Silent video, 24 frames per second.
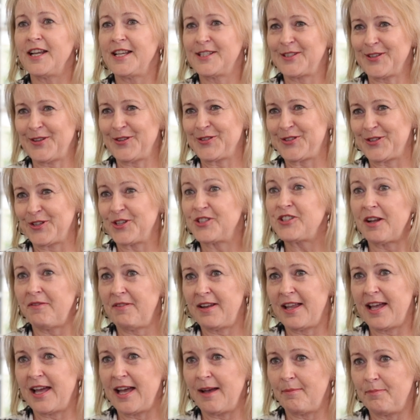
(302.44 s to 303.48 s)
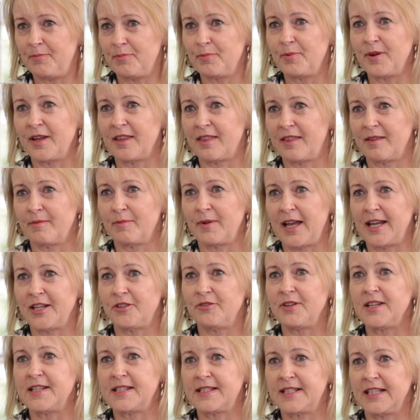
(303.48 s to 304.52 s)
is also a travel hub with and
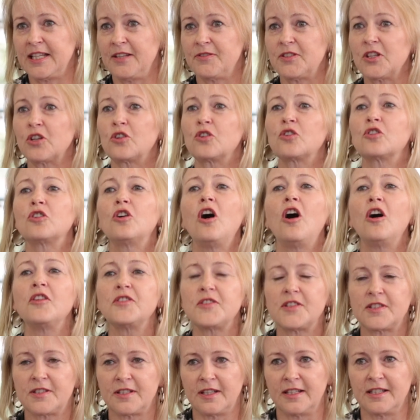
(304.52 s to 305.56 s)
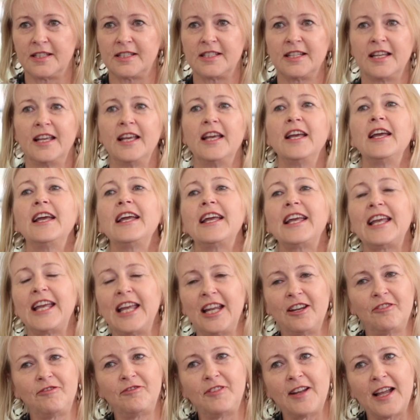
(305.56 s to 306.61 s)
receives a constant
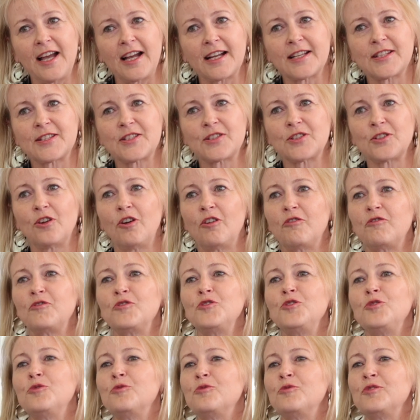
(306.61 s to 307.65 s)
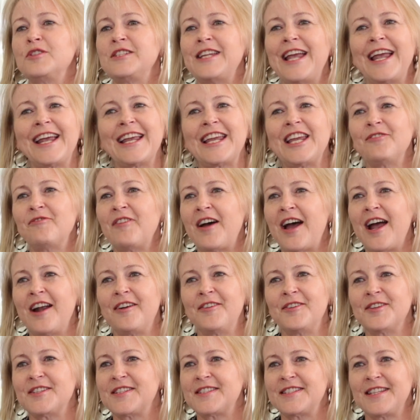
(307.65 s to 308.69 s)
influx of new dengue
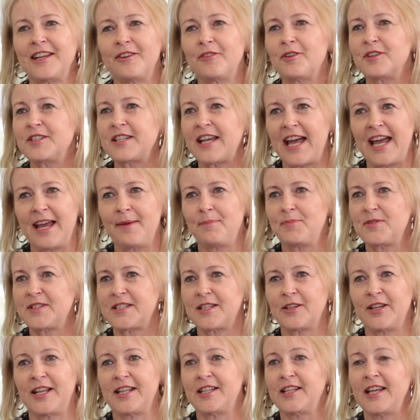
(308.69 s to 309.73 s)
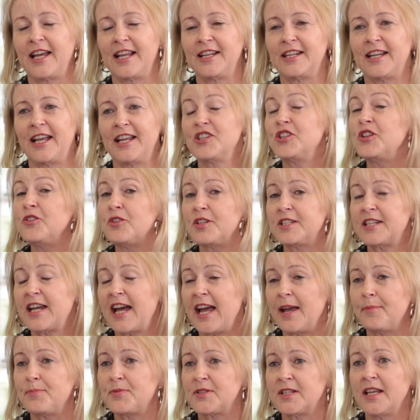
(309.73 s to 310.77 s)
virus serotypes and
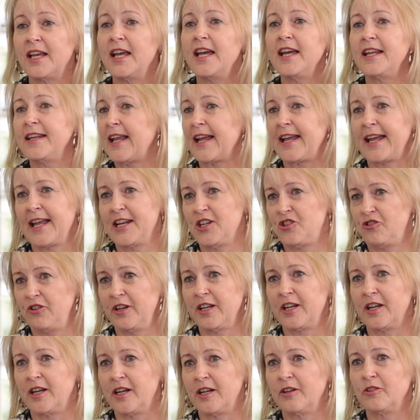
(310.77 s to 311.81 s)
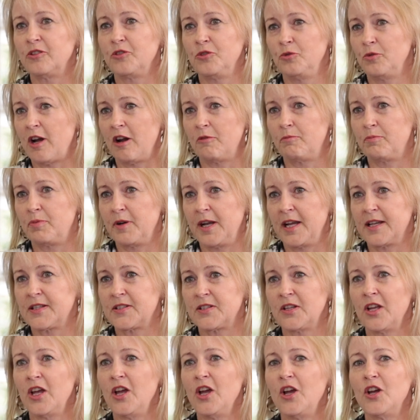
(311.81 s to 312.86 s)
genotypes that can trigger new
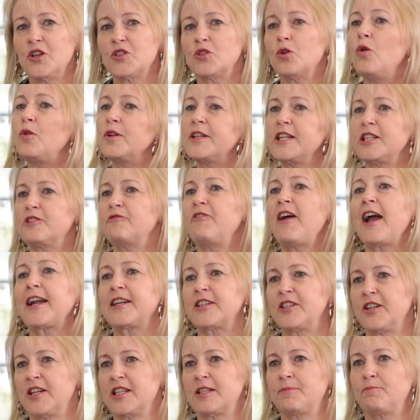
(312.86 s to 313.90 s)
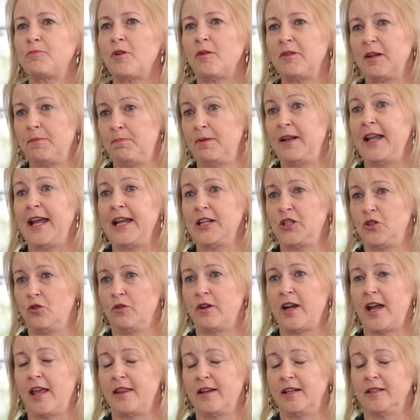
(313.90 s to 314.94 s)
outbreaks. So all these factors probably play
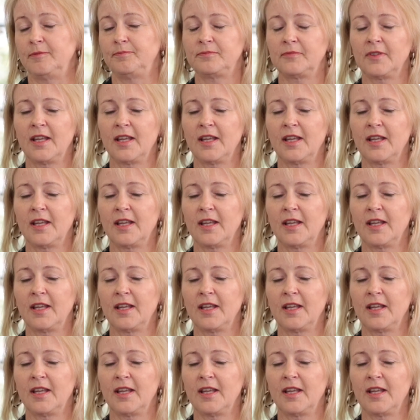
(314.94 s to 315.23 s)
together.